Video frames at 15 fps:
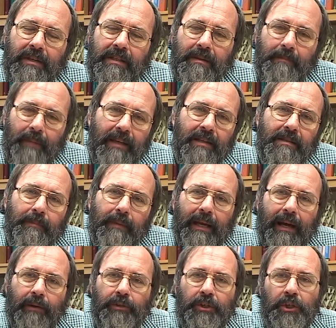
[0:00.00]
amazed me
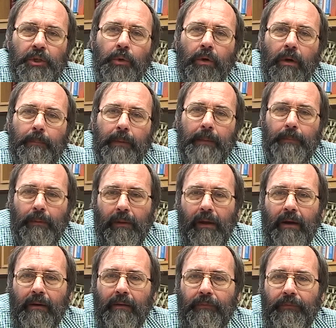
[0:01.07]
how sure people
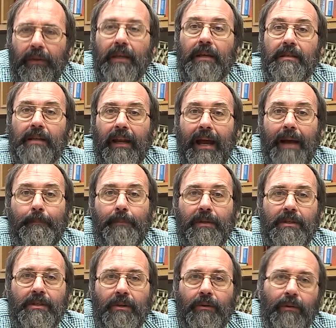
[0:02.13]
are of things that
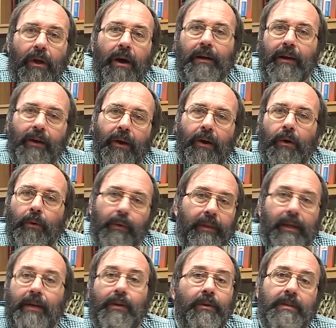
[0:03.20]
happened so long ago when
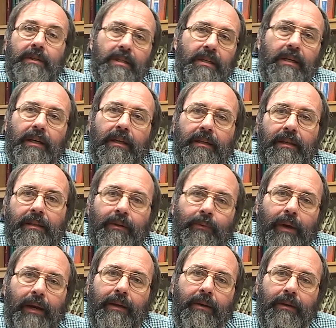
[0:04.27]
they couldn't see it and the
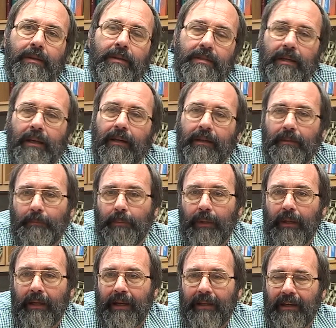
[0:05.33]
record is
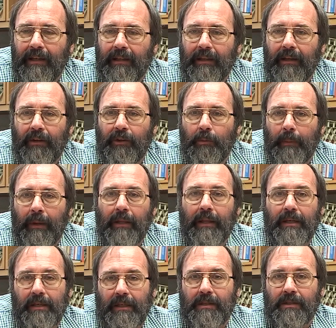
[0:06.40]
incomplete. I think a little
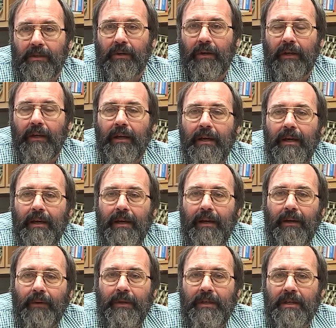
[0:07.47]
humility is good.
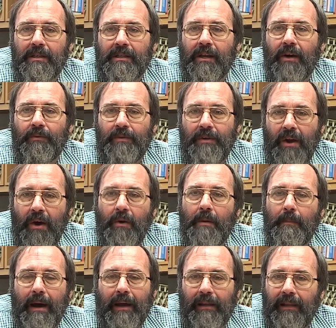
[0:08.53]
We just don't know
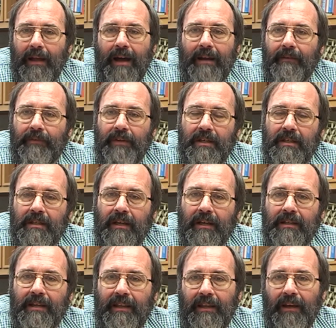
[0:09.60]
about a lot of these
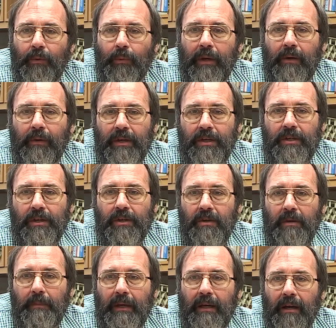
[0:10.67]
things. I think we Christians
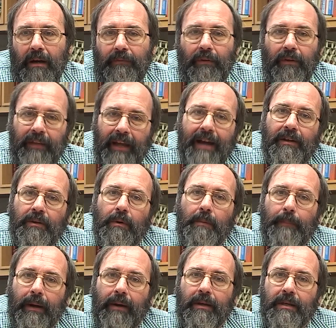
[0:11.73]
should be careful not to
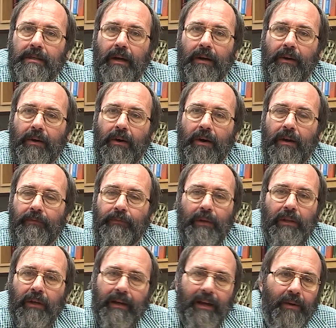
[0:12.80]
embarrass our God. If we
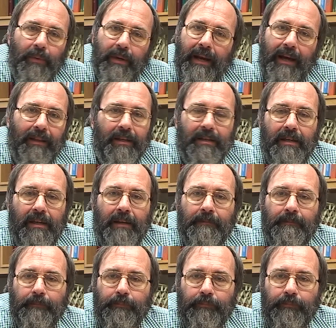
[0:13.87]
look at reality,